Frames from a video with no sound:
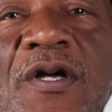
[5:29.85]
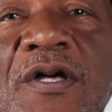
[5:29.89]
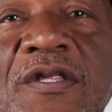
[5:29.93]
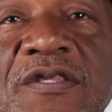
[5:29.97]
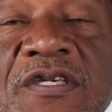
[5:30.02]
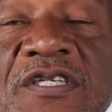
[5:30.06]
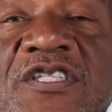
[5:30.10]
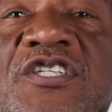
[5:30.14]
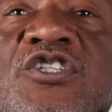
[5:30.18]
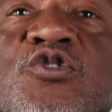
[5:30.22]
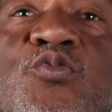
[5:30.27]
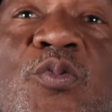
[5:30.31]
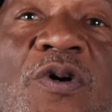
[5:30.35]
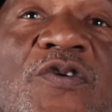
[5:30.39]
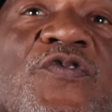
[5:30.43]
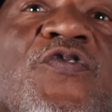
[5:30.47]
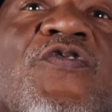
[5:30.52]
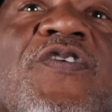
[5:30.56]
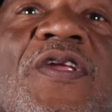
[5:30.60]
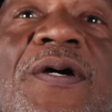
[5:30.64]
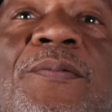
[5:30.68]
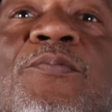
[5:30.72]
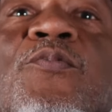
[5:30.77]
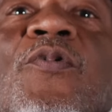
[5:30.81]
this is what
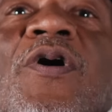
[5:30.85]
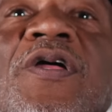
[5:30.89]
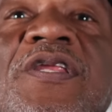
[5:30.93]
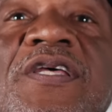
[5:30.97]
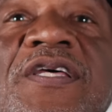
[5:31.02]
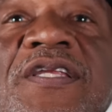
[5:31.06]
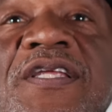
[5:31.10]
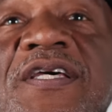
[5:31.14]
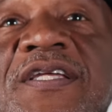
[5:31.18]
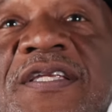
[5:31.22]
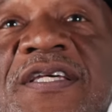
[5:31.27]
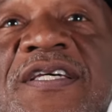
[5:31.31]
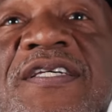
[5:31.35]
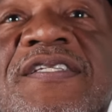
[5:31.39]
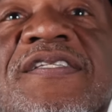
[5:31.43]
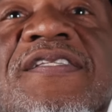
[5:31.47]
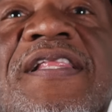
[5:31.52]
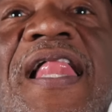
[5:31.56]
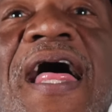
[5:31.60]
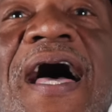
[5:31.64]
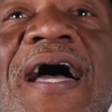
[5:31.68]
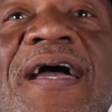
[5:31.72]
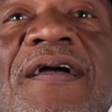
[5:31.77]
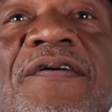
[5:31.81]
Flip wanted in his
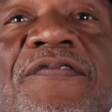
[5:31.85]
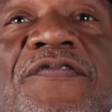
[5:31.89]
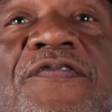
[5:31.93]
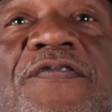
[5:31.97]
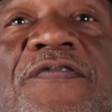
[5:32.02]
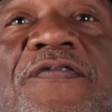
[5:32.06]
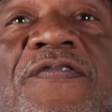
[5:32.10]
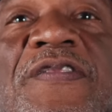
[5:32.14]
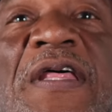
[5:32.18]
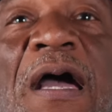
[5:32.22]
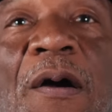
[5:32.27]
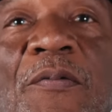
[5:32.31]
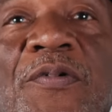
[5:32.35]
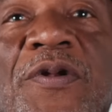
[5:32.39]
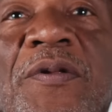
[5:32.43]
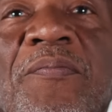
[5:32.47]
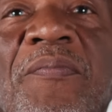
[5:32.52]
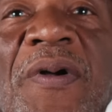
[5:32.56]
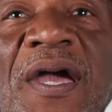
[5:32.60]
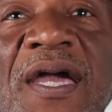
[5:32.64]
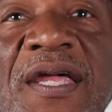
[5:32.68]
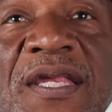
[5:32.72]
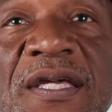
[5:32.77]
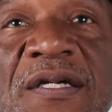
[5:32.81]
life. That would have
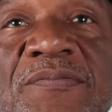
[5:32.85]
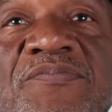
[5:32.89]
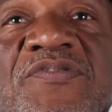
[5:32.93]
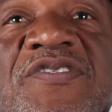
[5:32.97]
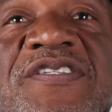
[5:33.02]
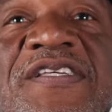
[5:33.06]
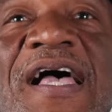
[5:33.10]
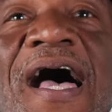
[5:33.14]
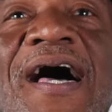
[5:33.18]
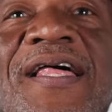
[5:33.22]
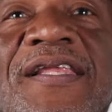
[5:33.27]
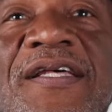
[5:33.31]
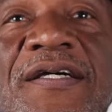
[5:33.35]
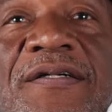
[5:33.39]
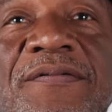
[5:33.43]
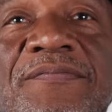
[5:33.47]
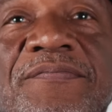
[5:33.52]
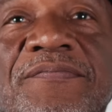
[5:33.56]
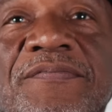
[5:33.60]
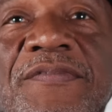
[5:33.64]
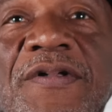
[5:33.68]
made him solid.